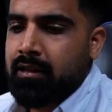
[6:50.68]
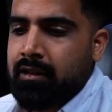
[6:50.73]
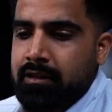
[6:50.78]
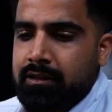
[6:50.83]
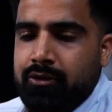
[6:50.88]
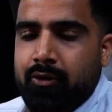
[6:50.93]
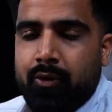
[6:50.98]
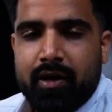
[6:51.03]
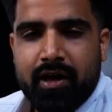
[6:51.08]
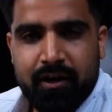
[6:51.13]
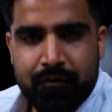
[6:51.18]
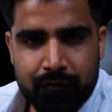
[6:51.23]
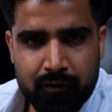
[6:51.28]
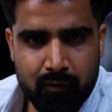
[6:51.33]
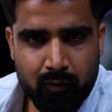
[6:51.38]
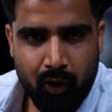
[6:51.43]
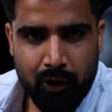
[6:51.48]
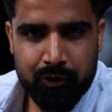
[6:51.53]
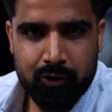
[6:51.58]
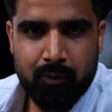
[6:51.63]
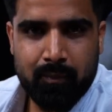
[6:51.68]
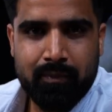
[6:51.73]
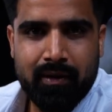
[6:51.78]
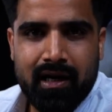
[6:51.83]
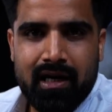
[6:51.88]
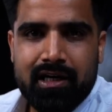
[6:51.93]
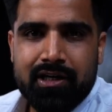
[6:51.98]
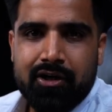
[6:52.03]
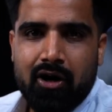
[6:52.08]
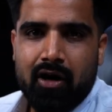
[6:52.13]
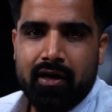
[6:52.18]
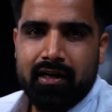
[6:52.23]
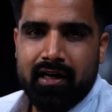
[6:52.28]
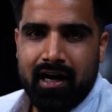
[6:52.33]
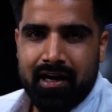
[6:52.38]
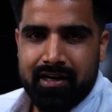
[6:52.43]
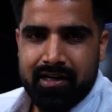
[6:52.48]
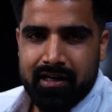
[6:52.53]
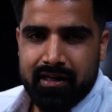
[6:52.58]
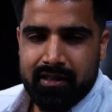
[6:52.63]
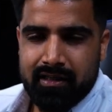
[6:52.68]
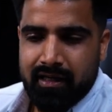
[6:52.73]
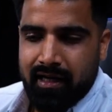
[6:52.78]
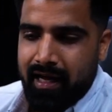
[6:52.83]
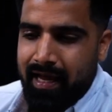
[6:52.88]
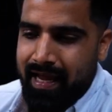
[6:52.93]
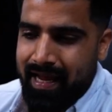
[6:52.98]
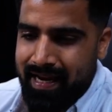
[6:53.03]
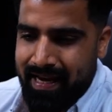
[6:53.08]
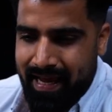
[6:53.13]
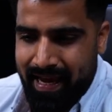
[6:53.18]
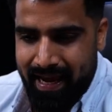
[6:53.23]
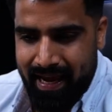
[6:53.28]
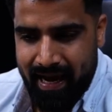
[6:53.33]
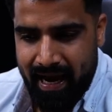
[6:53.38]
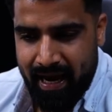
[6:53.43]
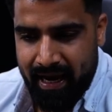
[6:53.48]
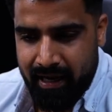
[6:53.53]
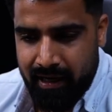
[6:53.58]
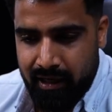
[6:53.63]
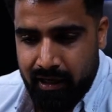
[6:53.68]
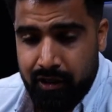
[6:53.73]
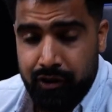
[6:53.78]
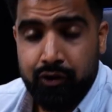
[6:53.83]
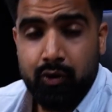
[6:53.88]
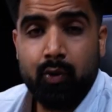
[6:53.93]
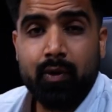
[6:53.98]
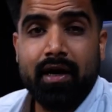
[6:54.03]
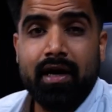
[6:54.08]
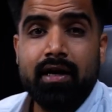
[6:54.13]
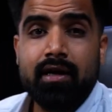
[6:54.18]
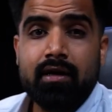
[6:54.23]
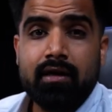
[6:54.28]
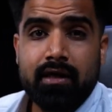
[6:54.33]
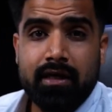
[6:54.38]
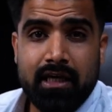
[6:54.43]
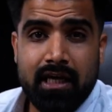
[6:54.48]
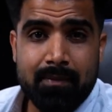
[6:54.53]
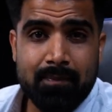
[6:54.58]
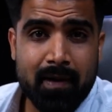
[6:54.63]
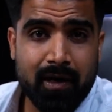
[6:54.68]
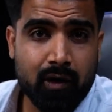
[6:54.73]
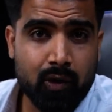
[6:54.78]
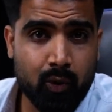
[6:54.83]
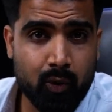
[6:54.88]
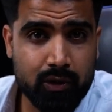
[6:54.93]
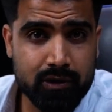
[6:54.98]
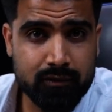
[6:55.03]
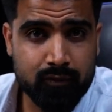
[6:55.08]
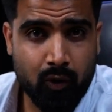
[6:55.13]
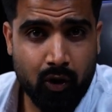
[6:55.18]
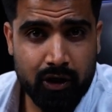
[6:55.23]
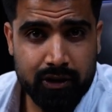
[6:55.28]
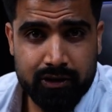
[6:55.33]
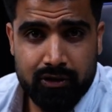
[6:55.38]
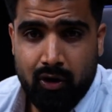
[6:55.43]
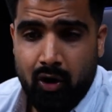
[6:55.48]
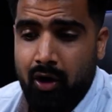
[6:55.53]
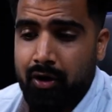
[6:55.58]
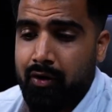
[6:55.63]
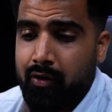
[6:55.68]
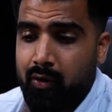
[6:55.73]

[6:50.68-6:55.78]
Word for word: So if you want to build your career in A I, you can keep a close watch on